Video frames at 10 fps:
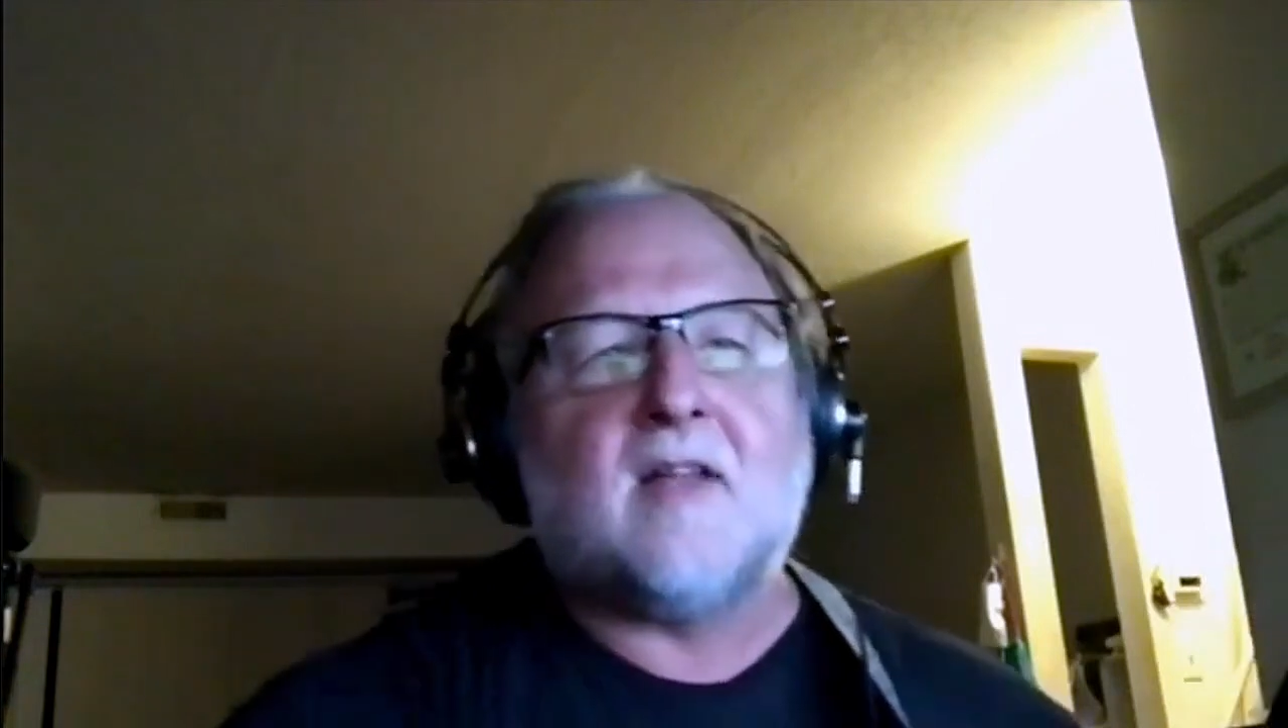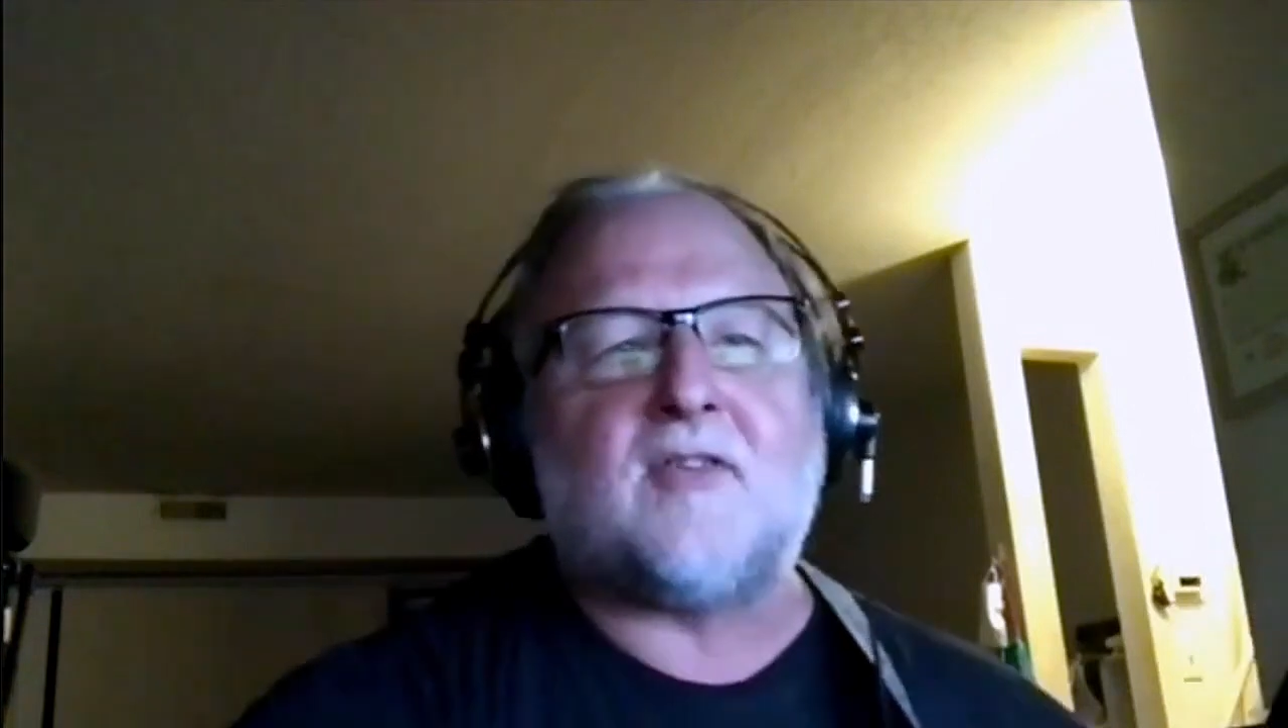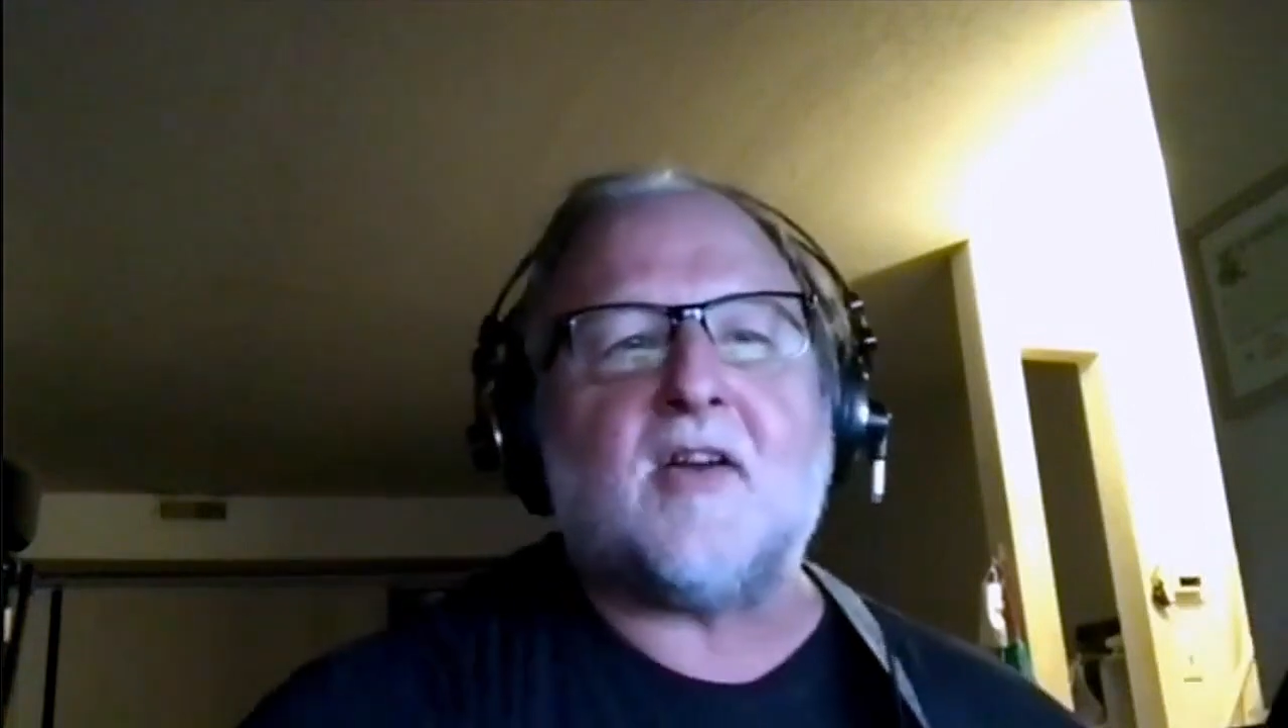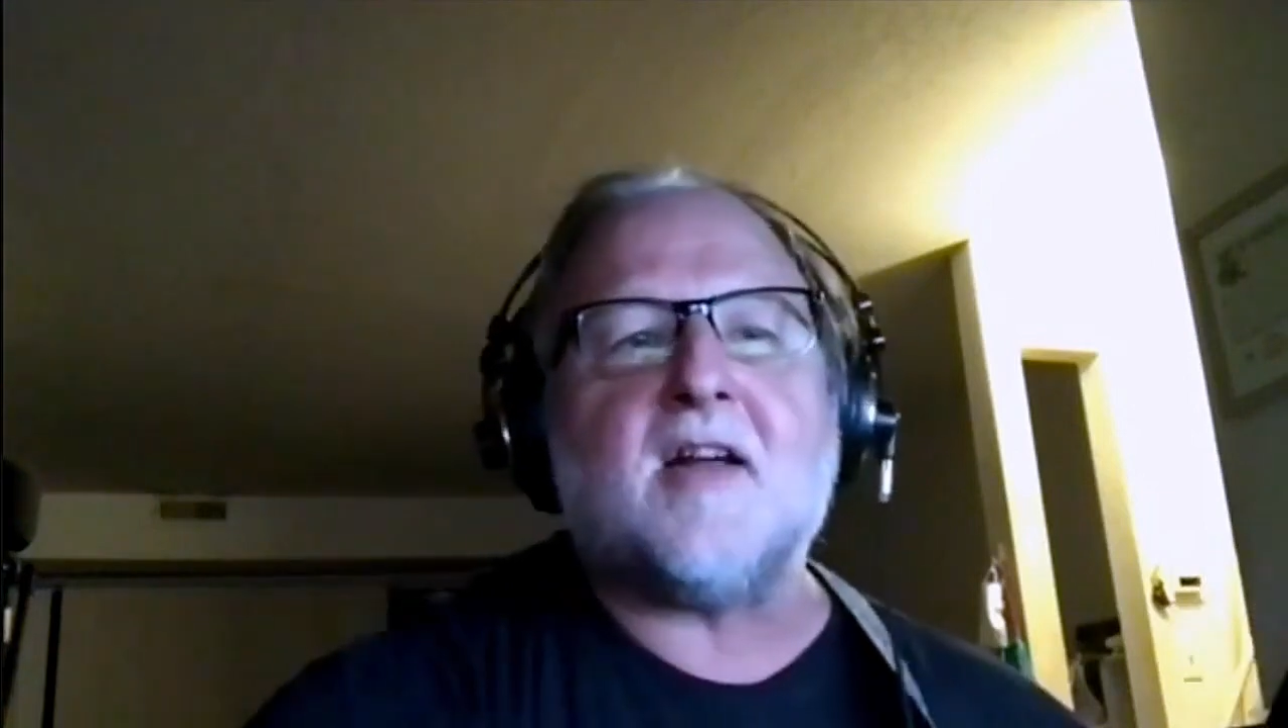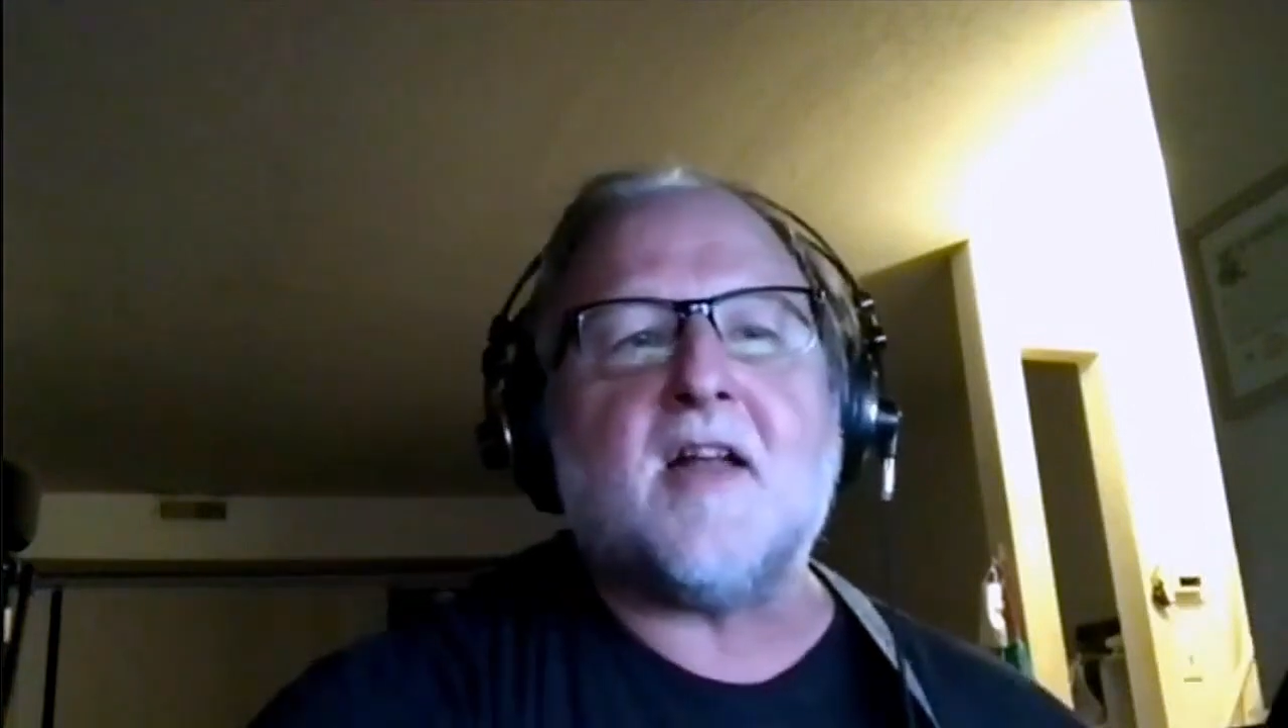
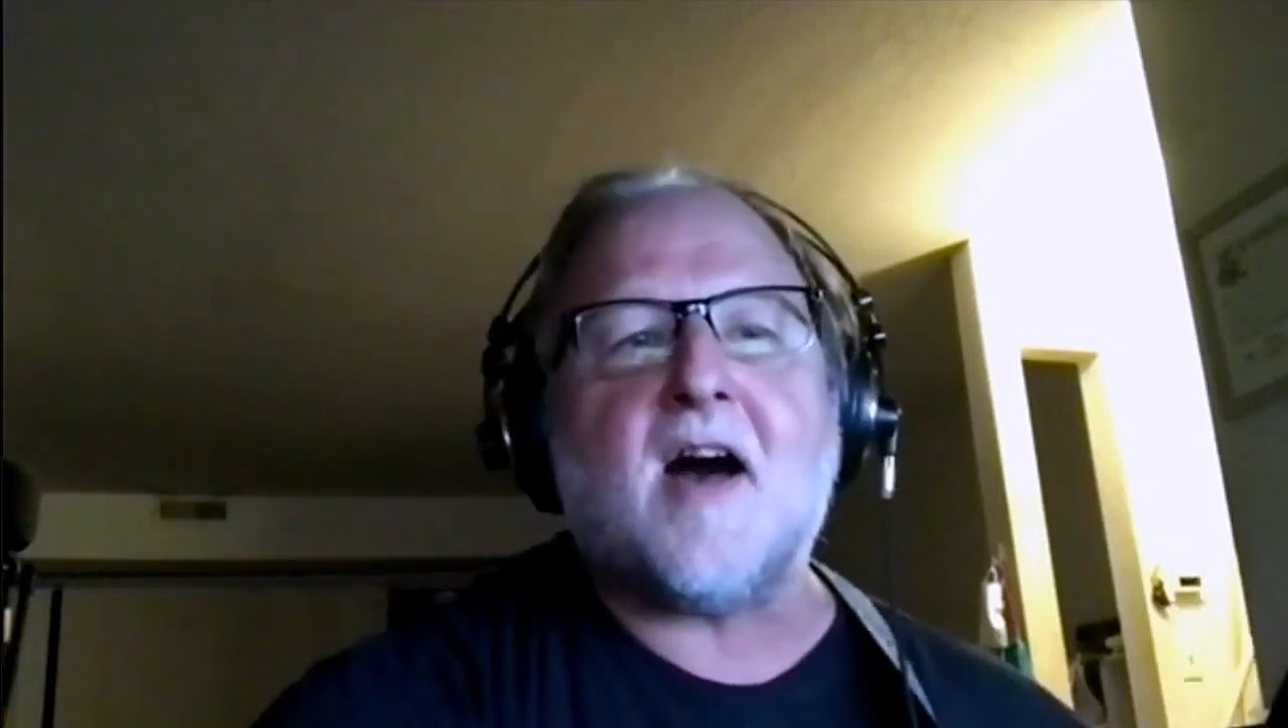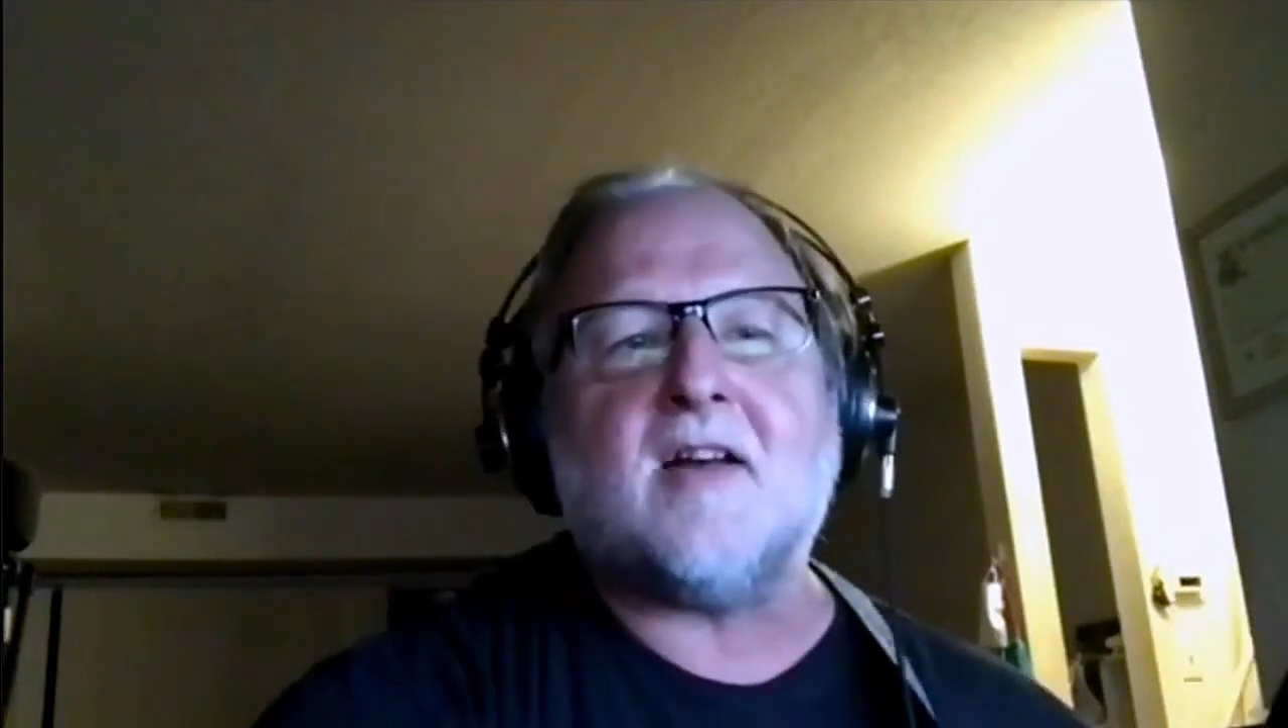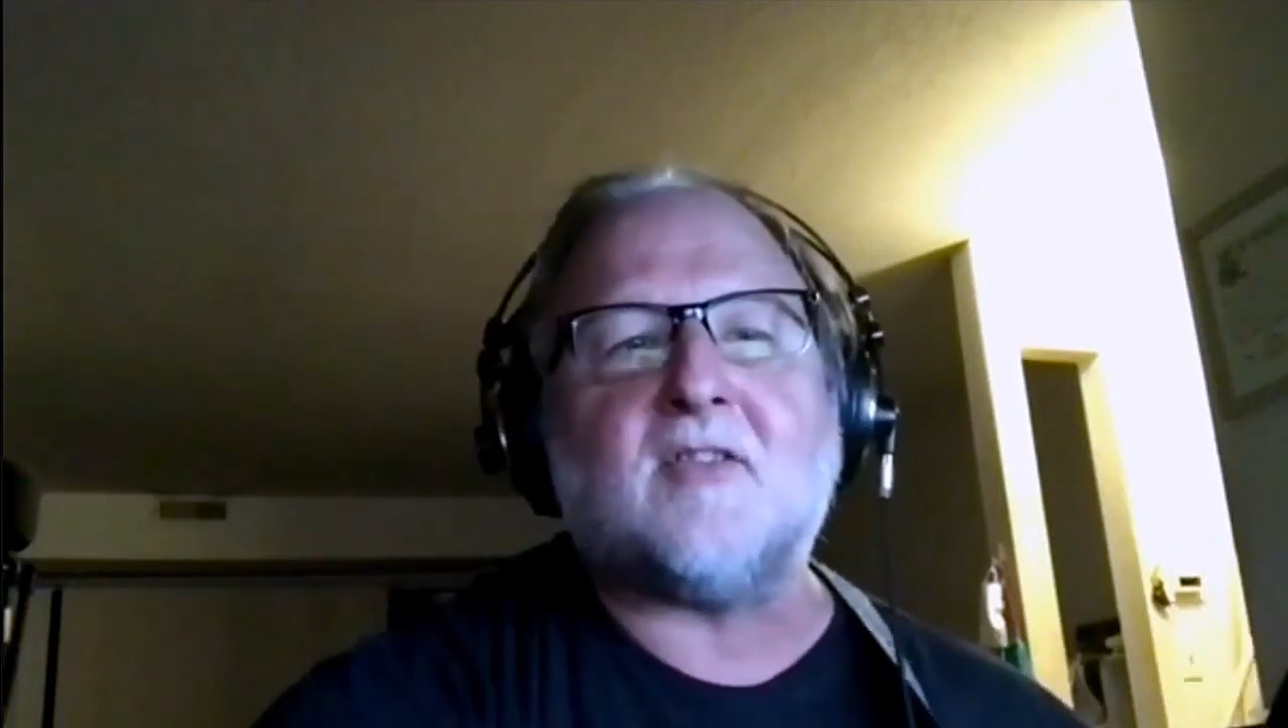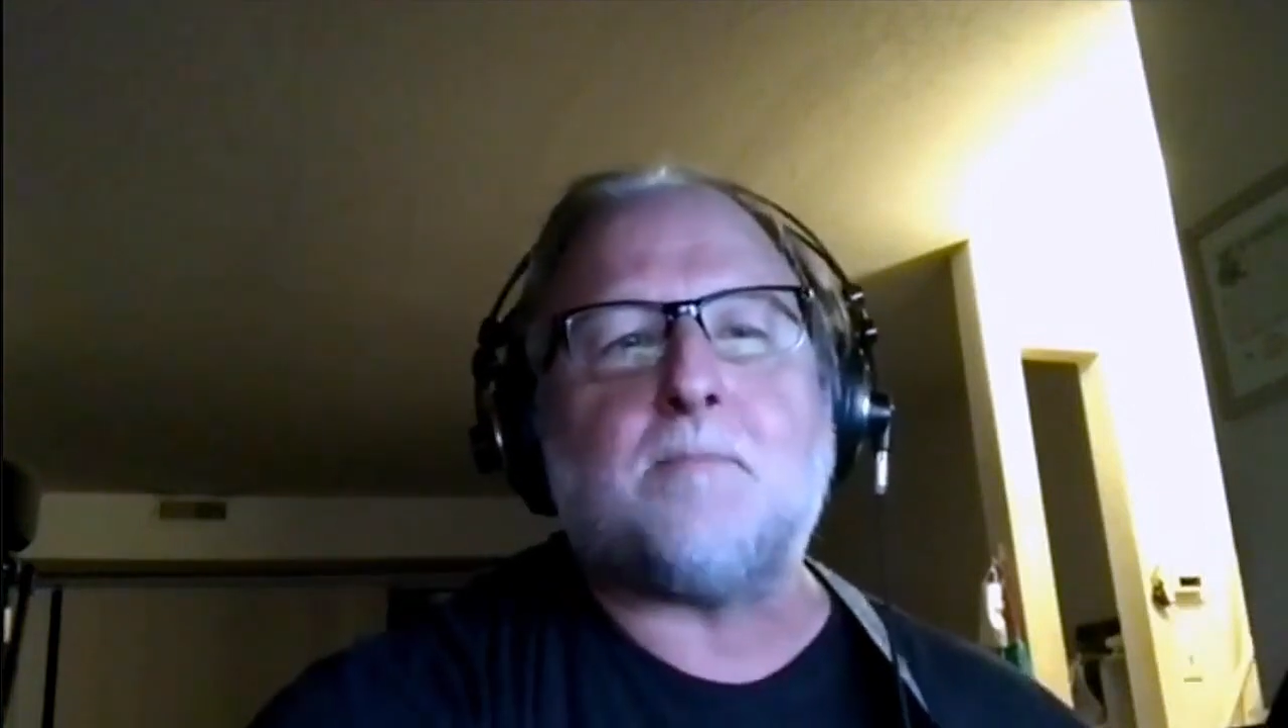Turn hard